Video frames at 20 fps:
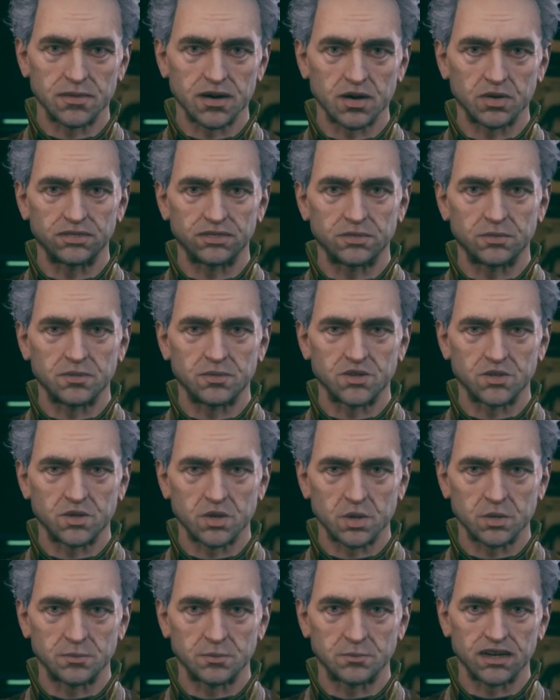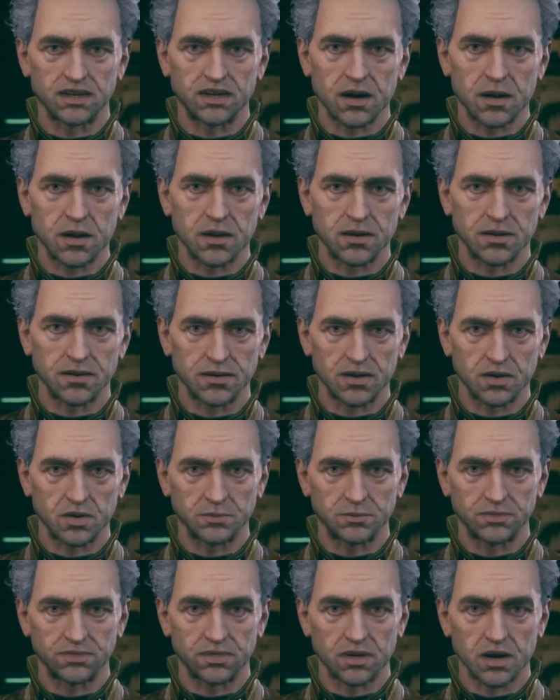There's too much work to be done. The
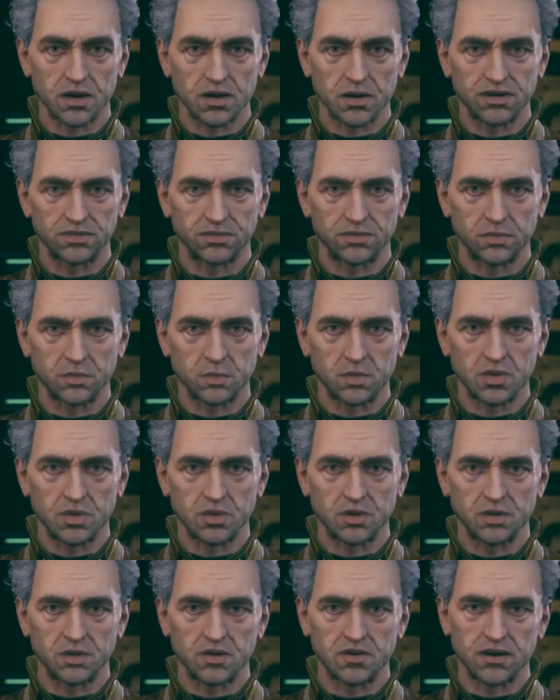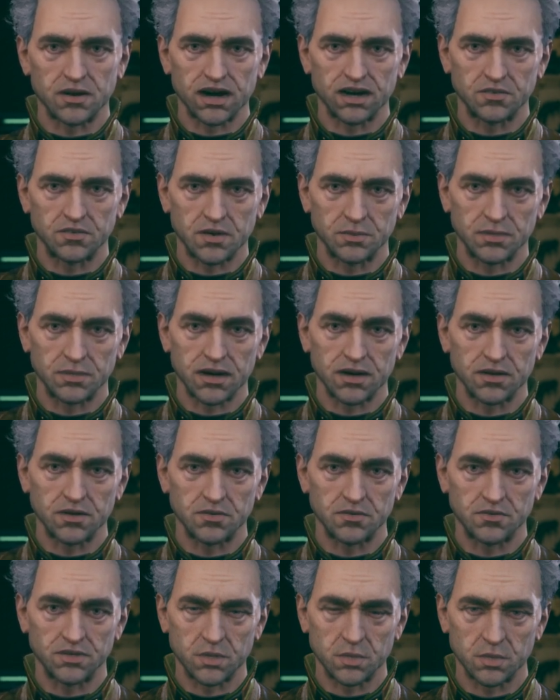Hope's colonists won't revive
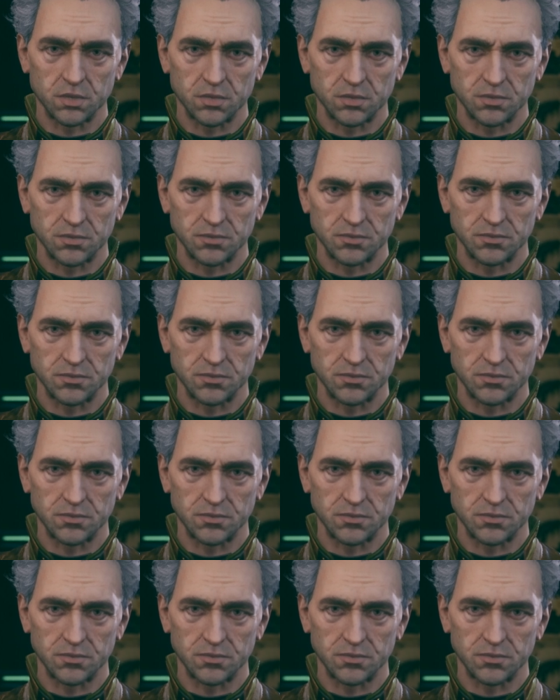themselves, you know.